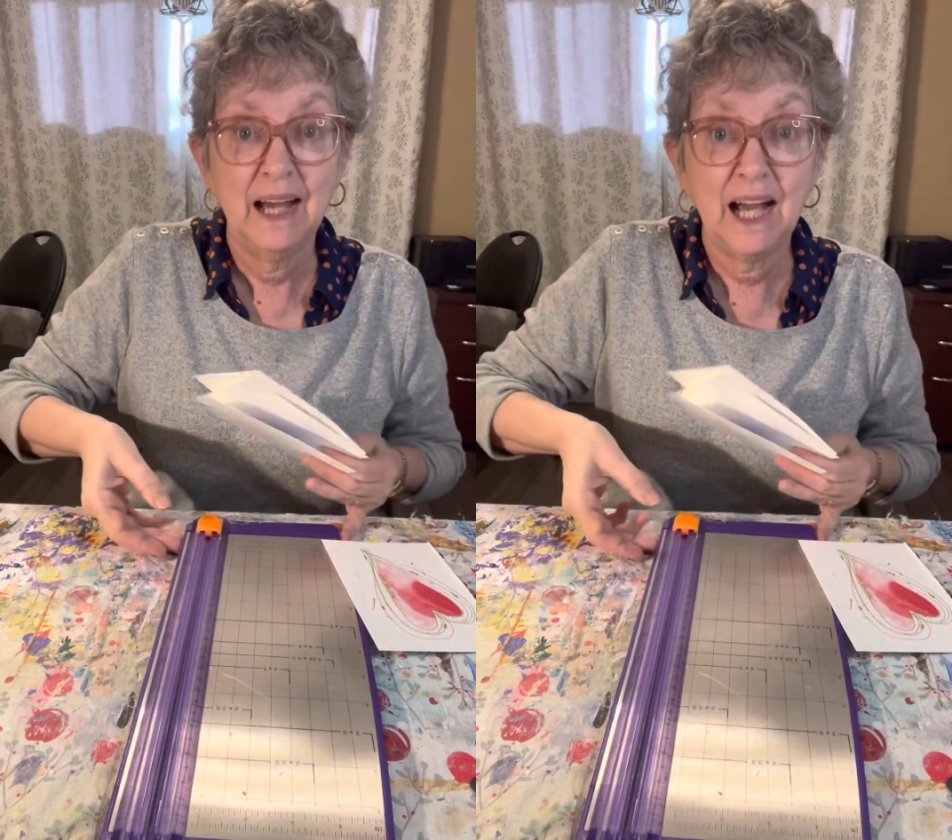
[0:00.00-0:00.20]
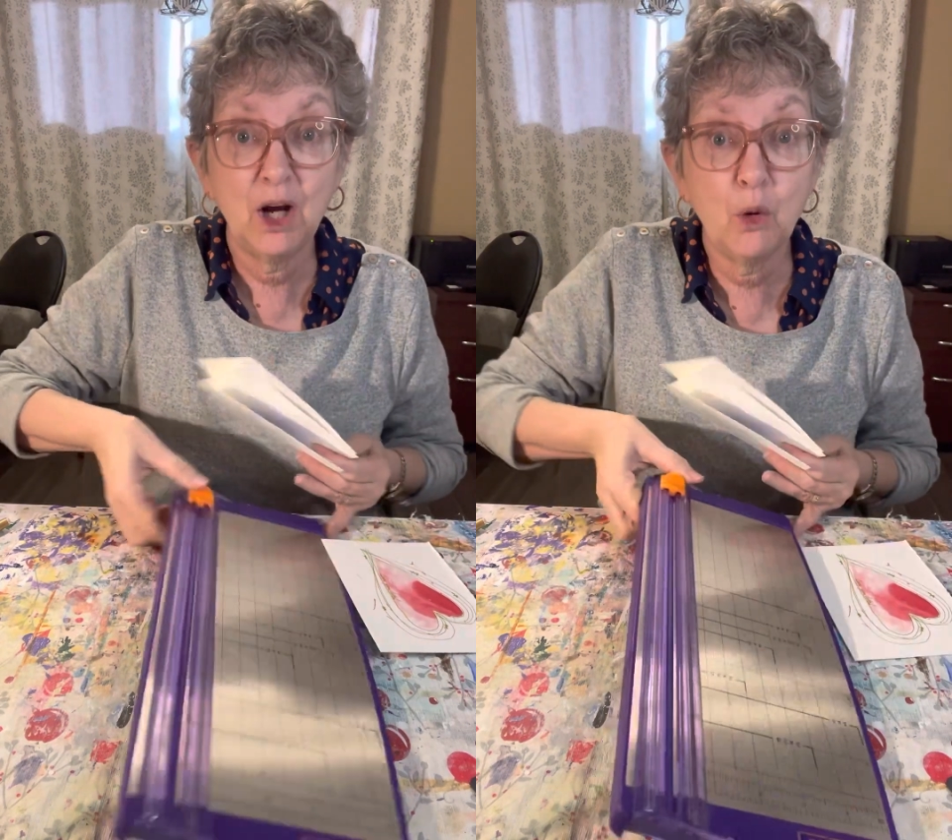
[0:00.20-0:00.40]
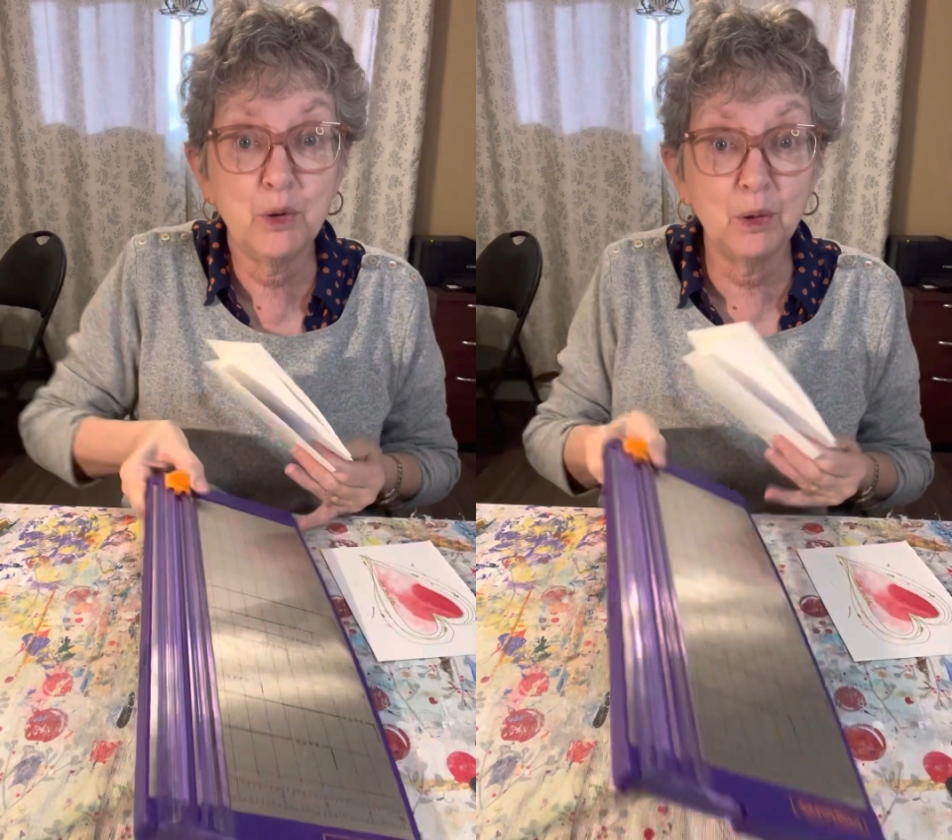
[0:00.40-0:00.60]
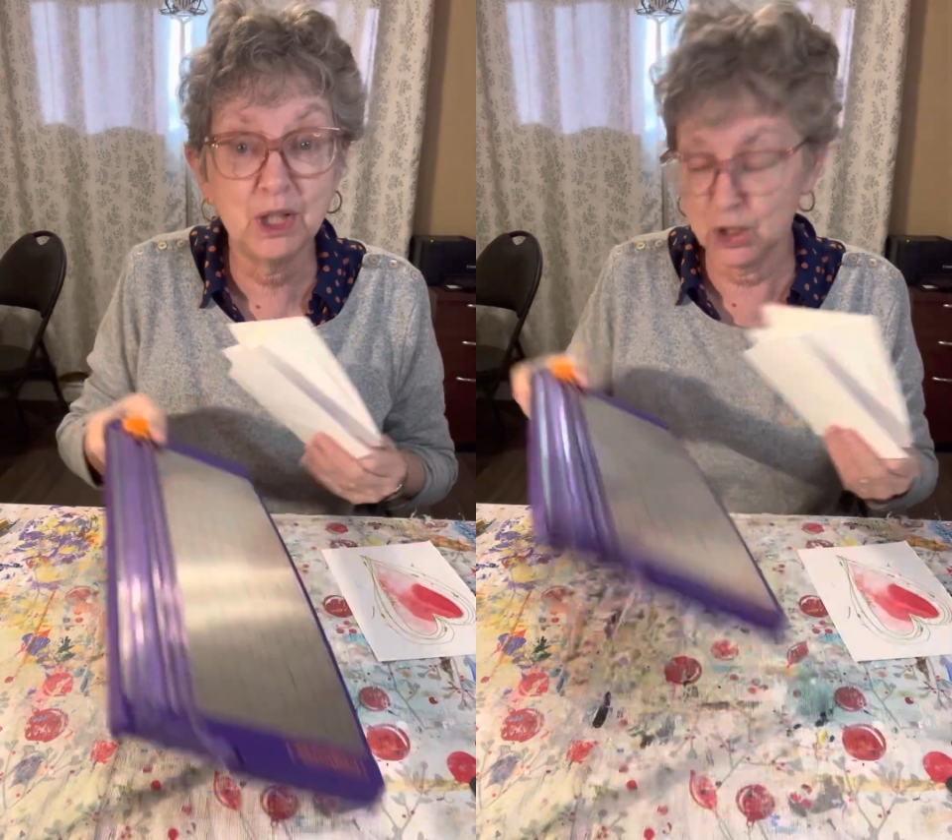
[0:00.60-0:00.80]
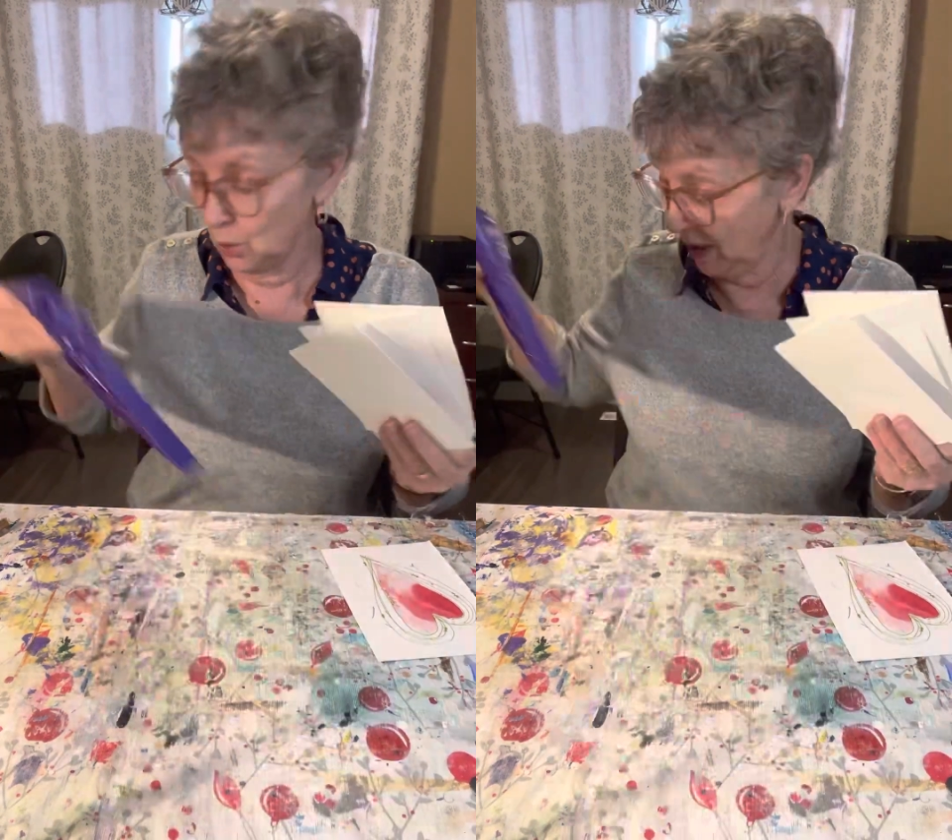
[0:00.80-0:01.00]
I hope you
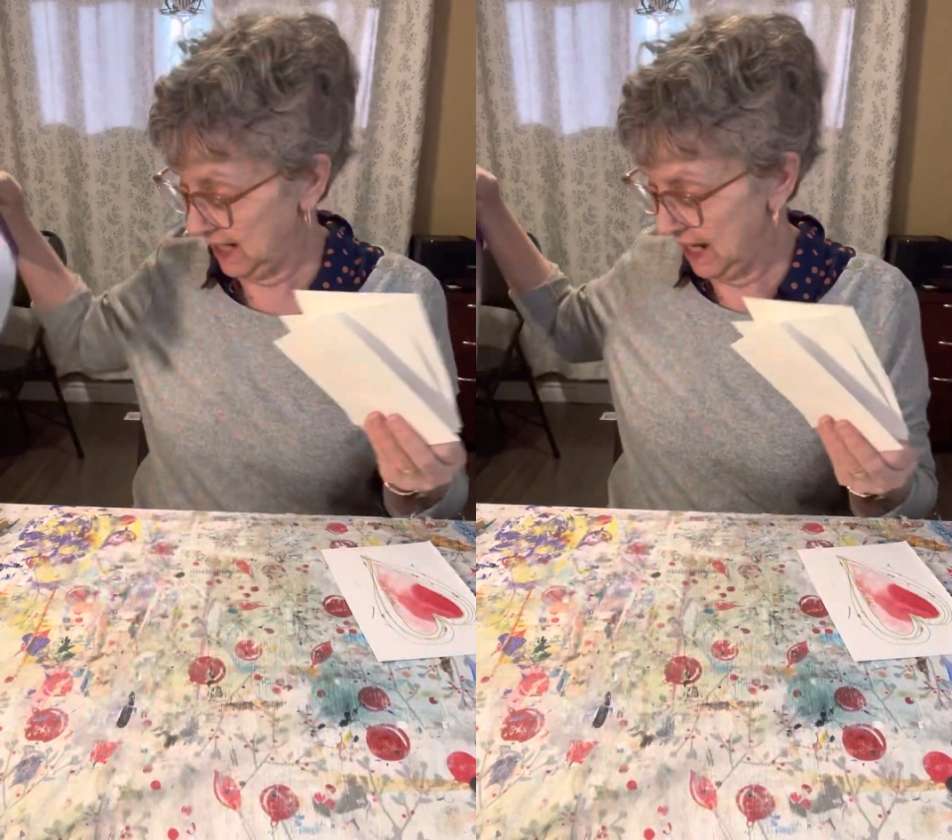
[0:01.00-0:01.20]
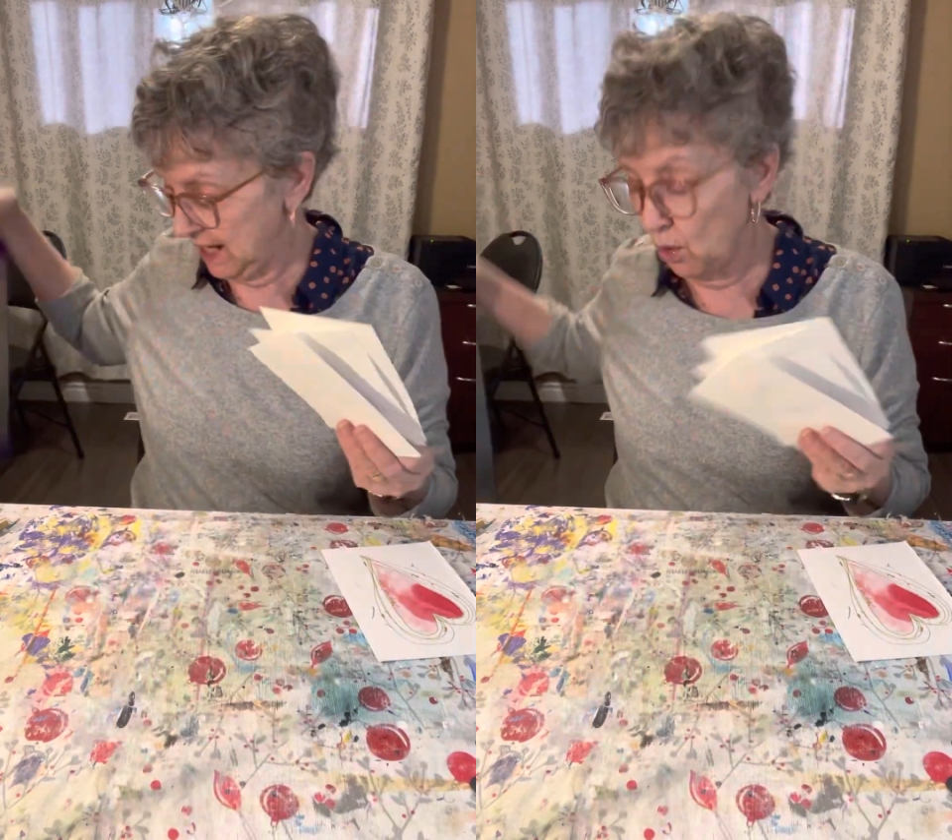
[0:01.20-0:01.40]
enjoyed. I